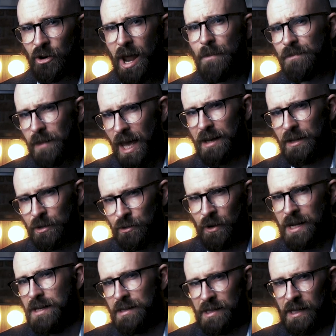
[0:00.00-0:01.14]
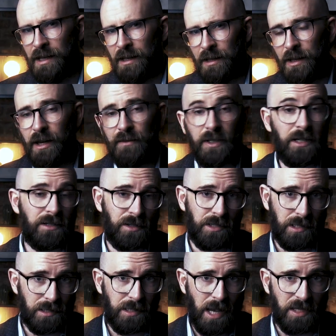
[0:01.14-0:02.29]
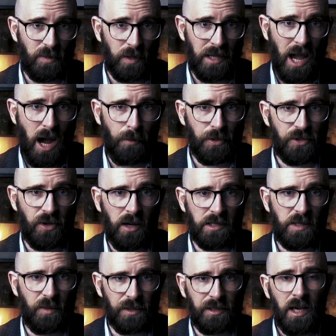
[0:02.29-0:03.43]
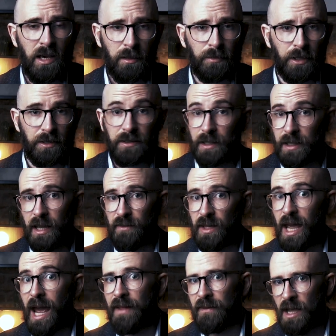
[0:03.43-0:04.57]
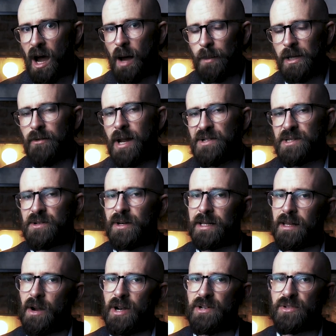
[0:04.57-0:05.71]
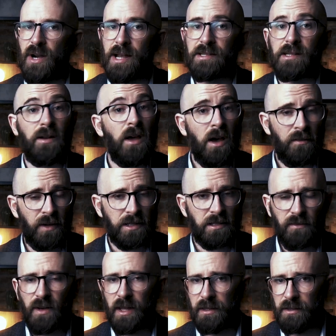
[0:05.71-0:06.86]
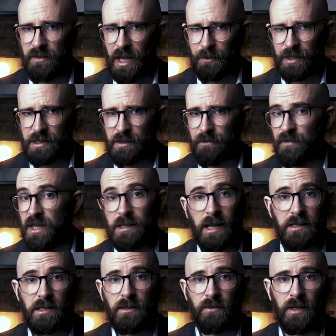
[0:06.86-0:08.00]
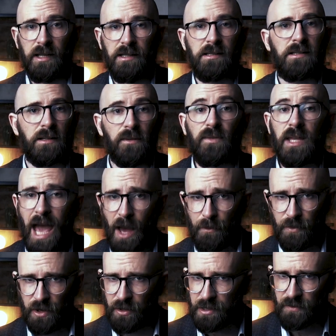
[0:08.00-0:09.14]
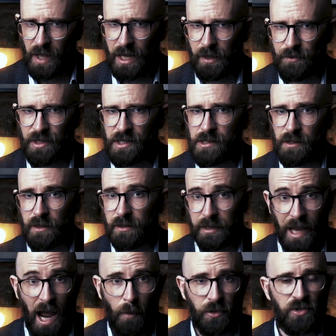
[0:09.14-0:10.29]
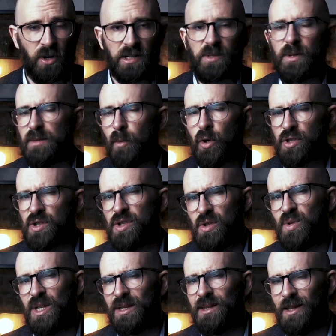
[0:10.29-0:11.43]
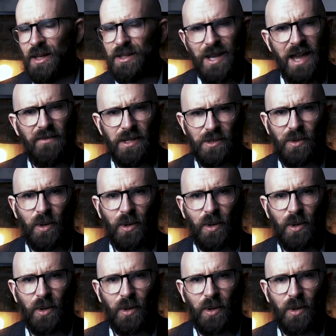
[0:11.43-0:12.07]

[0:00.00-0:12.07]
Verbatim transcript: Karem had a great deal of initial success with the Albatross, with both the Navy and the Army registering their interest in funding further development. This led to the release of the Amber, a development on the Albatross which more suited the Navy's